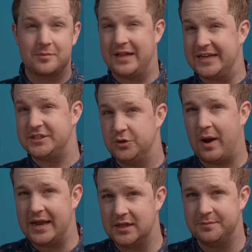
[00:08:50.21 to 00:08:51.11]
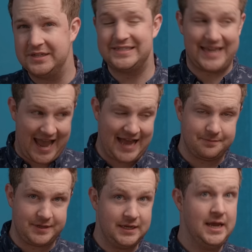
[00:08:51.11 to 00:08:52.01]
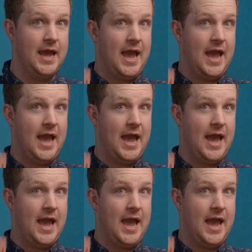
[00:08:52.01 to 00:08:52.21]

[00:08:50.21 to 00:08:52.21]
class UI elements can be,